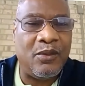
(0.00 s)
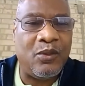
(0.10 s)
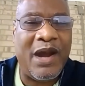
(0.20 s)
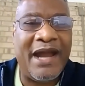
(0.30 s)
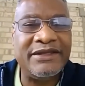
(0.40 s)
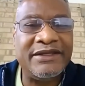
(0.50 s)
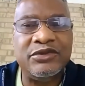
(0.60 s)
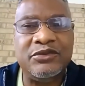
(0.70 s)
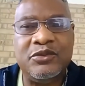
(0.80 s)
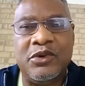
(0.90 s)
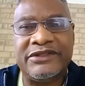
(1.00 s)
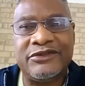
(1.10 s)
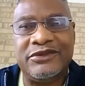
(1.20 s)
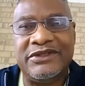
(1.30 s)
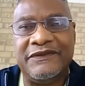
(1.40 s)
Why do you want
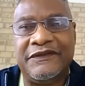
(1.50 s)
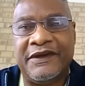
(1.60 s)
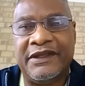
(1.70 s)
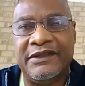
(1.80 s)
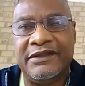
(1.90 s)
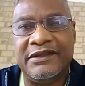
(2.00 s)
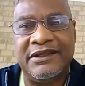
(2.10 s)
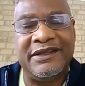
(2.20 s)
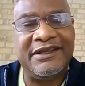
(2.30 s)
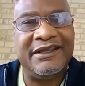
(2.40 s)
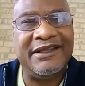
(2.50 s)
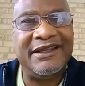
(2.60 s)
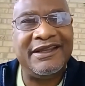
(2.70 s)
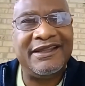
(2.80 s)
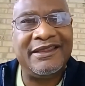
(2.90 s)
to defund
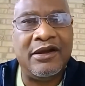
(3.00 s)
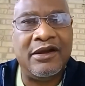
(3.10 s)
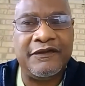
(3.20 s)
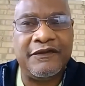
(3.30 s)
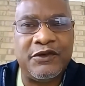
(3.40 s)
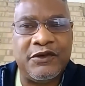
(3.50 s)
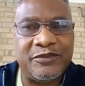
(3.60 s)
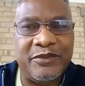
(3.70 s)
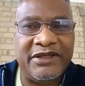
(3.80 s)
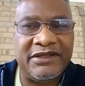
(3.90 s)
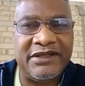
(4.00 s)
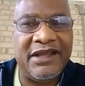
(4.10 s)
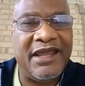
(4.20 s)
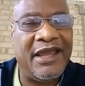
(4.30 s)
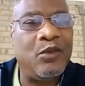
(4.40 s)
law enforcement,
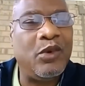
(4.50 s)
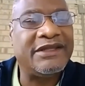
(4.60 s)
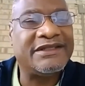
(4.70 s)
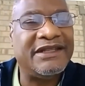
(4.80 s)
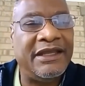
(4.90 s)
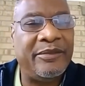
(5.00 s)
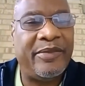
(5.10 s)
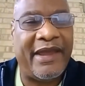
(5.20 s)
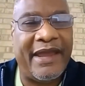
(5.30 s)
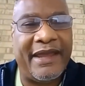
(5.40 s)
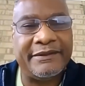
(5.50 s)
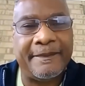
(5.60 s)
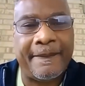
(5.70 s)
and what is the impact?